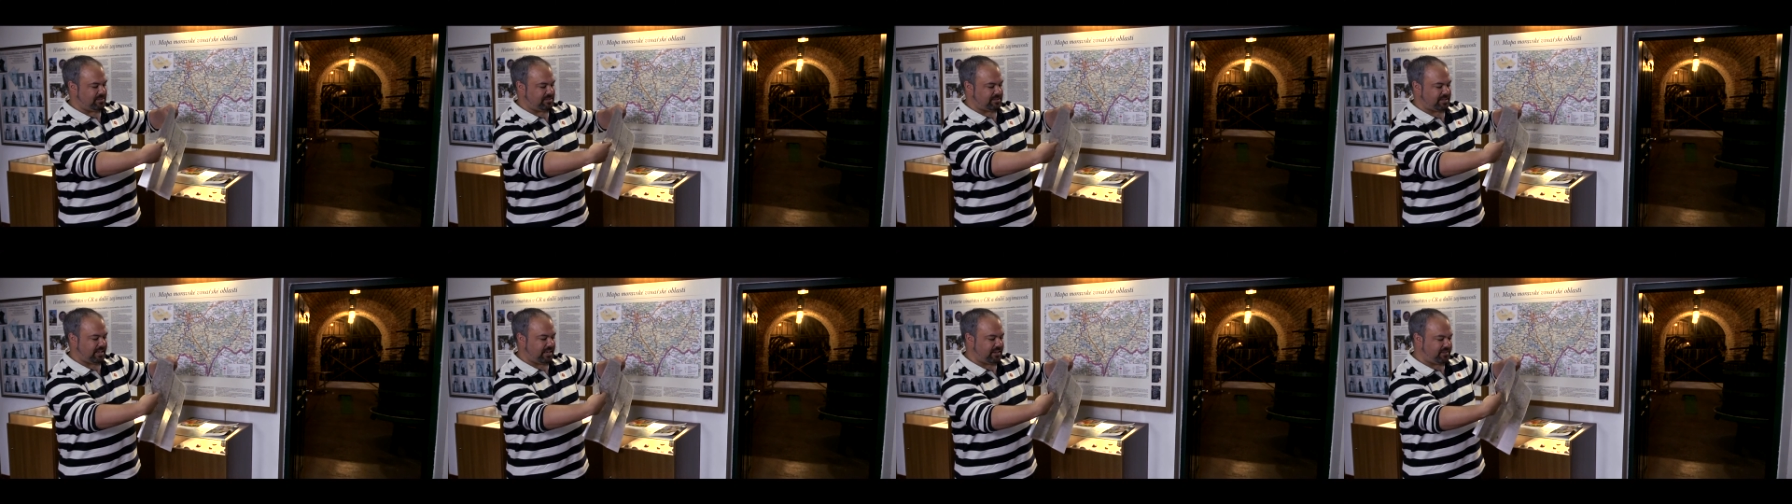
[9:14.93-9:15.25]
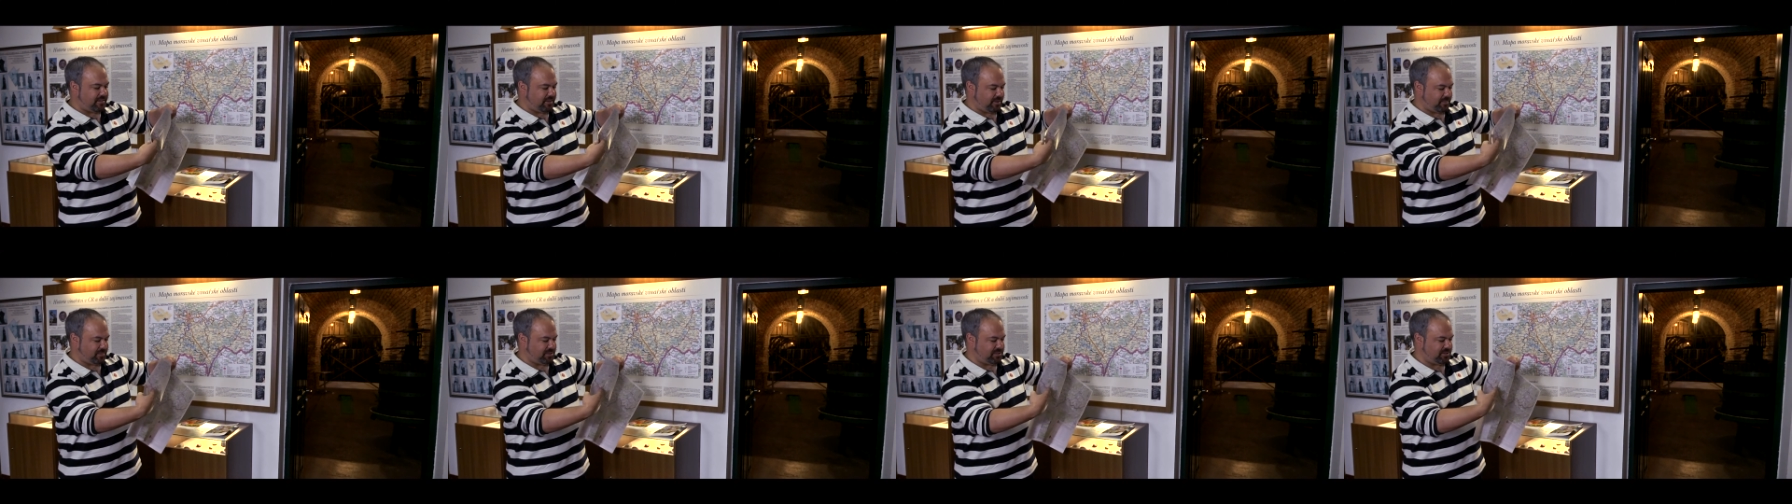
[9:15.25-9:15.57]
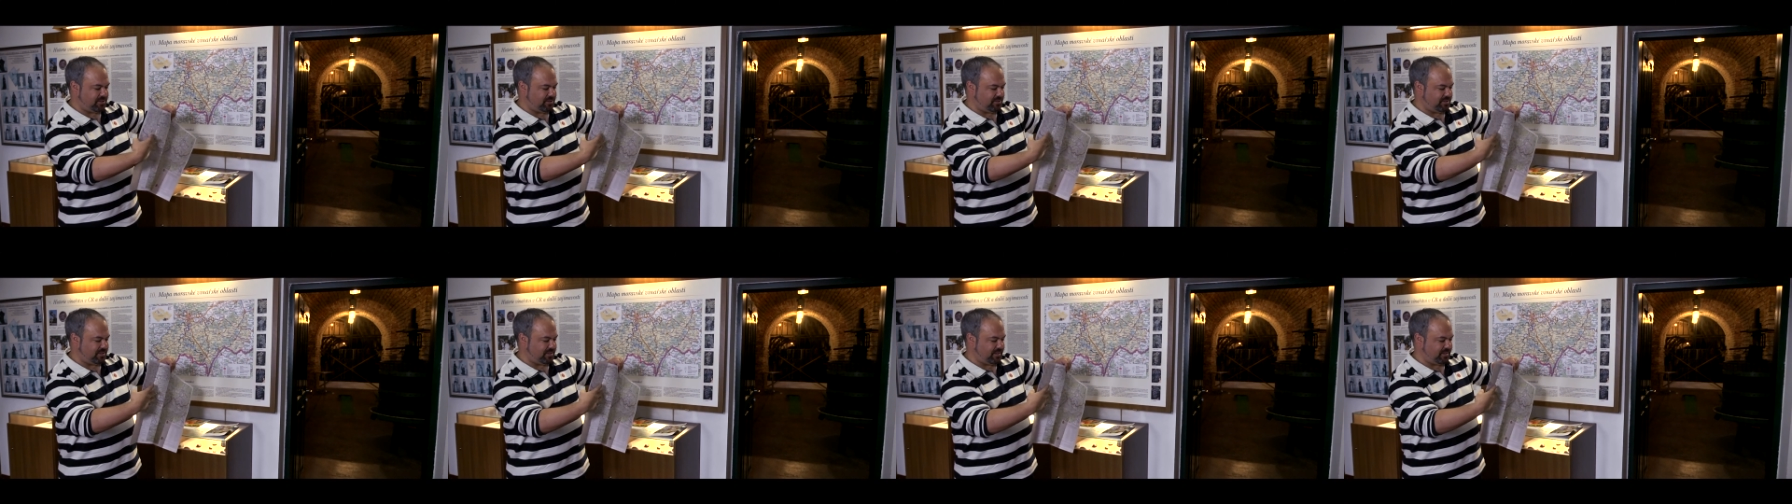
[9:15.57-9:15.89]
take the
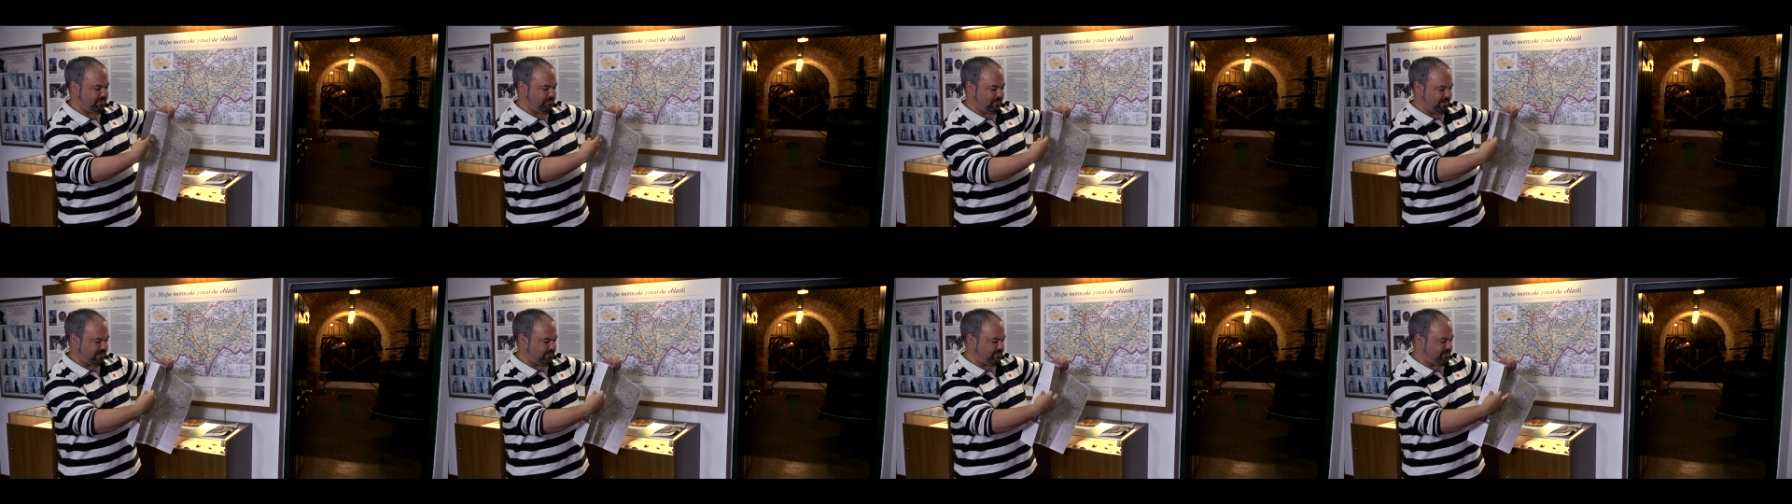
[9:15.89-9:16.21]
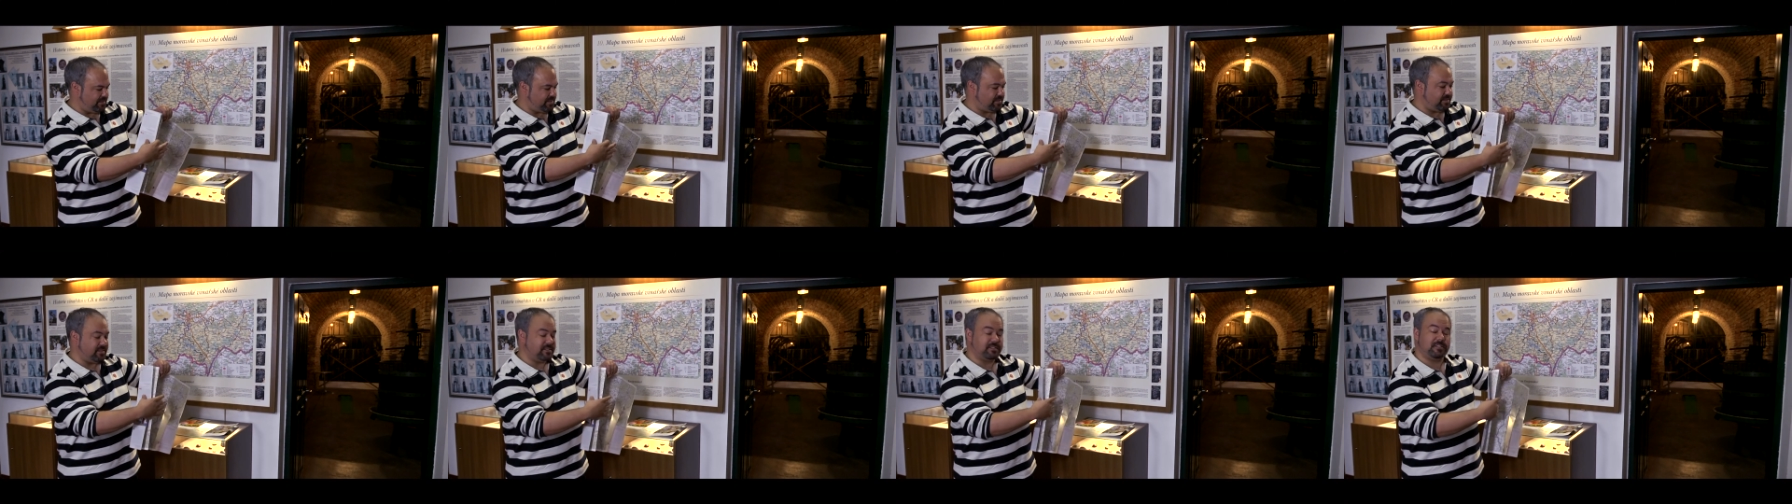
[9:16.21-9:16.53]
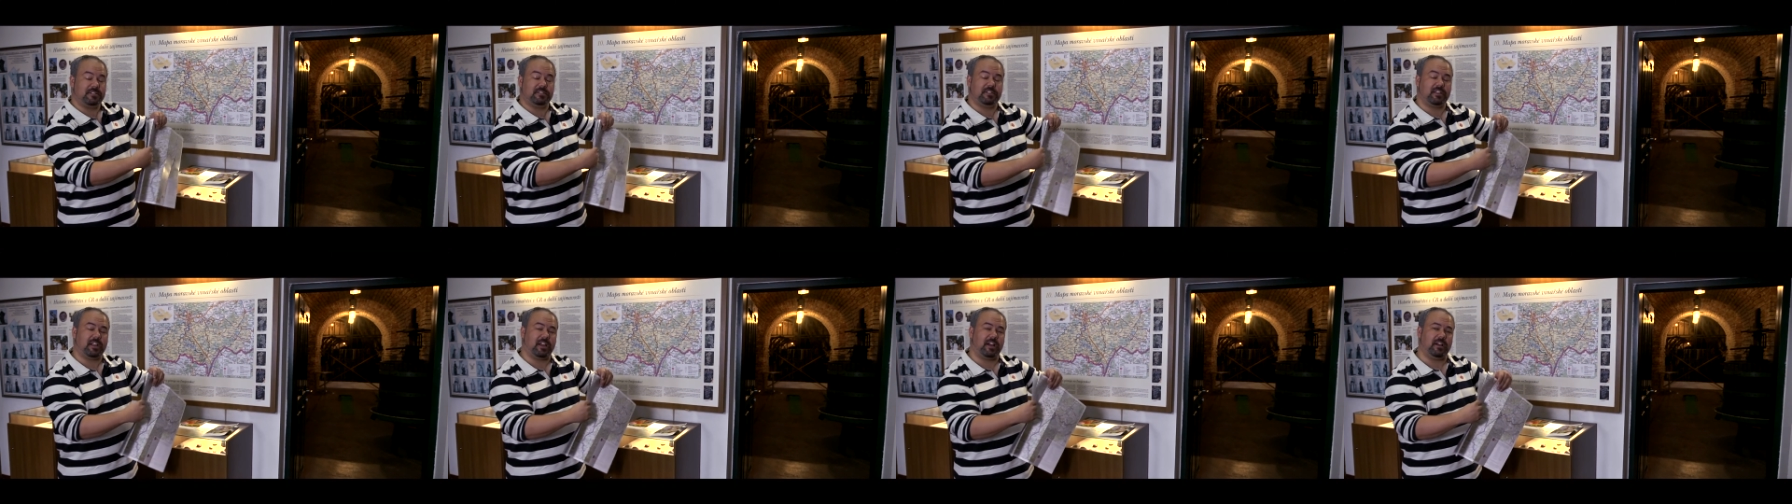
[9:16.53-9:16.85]
opportunity when visitors
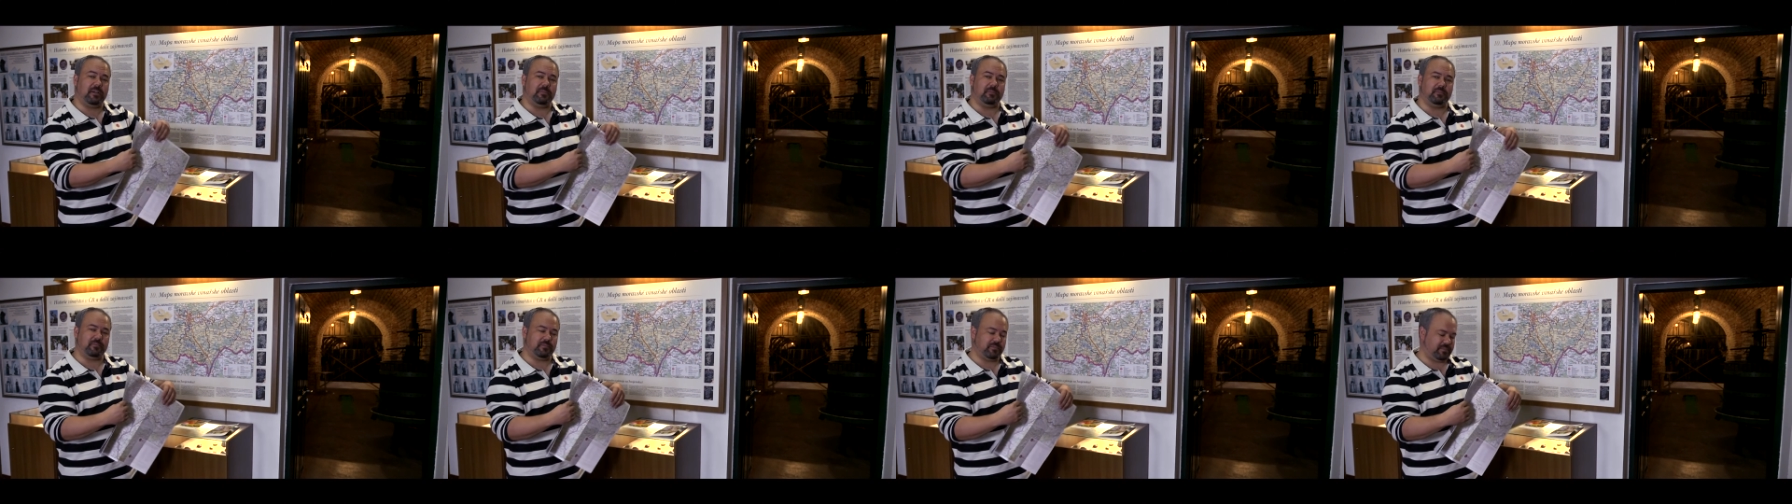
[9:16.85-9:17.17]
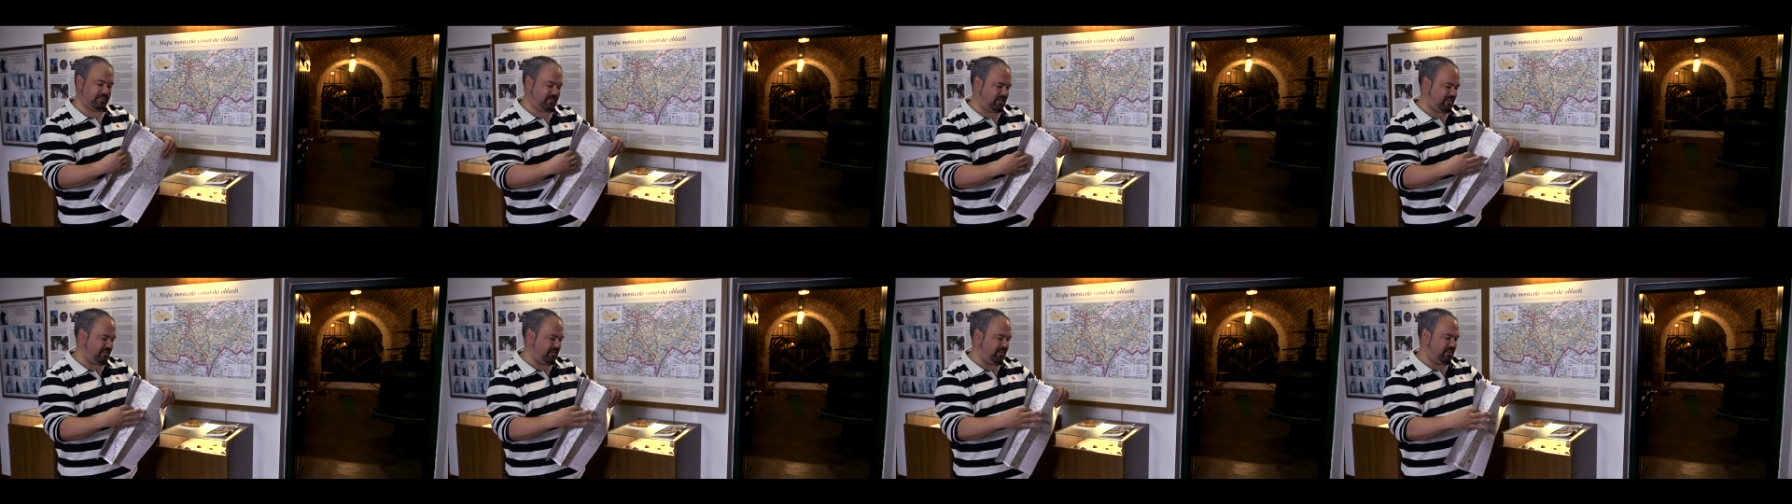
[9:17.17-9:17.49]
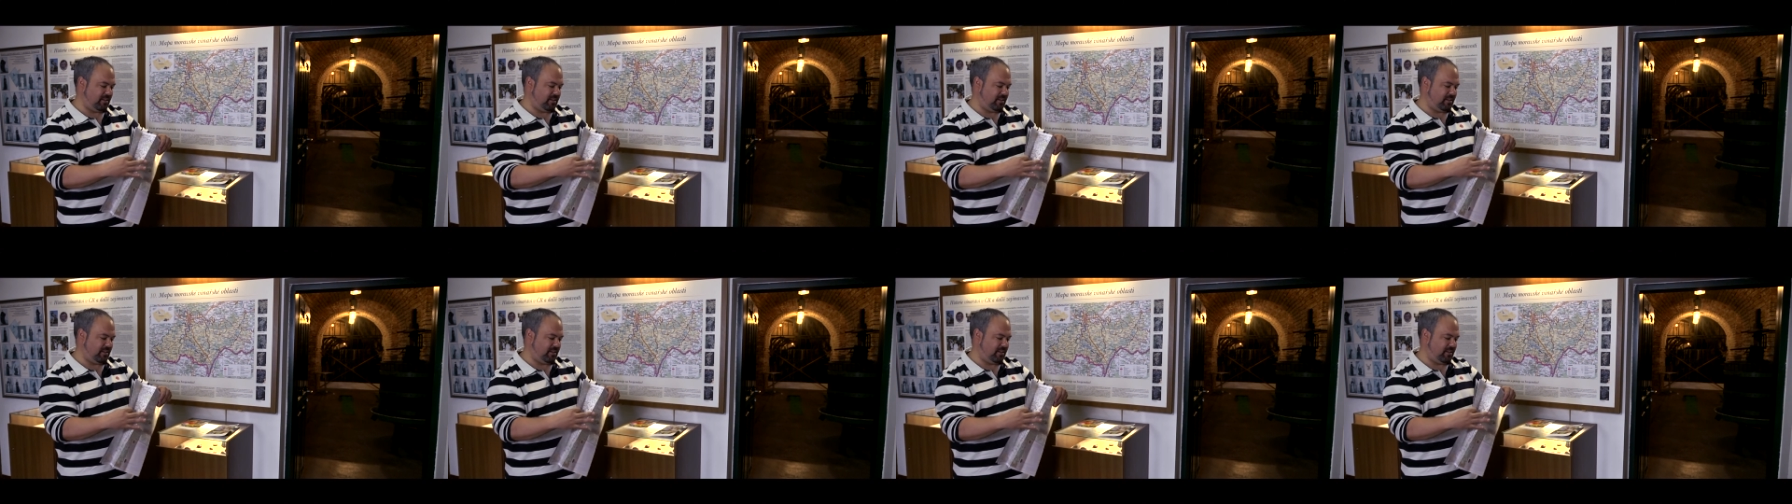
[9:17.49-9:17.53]
to come